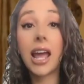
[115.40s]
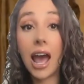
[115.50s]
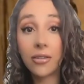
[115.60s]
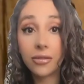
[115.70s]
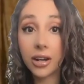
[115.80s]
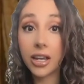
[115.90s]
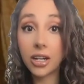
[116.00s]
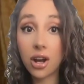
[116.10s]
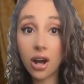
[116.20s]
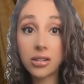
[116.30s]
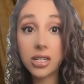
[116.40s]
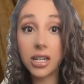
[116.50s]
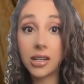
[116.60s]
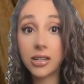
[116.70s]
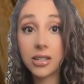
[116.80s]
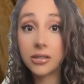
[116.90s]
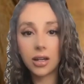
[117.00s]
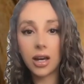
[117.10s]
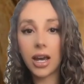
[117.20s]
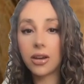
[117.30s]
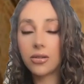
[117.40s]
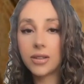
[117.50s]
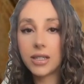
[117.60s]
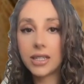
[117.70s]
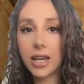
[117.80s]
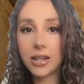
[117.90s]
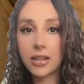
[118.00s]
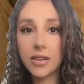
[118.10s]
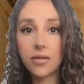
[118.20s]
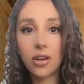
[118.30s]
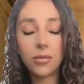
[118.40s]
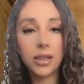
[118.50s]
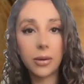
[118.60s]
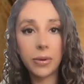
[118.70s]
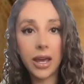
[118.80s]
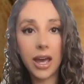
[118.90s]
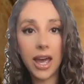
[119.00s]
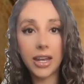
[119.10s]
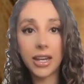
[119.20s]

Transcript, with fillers: The African continent. Io's descendants from Libya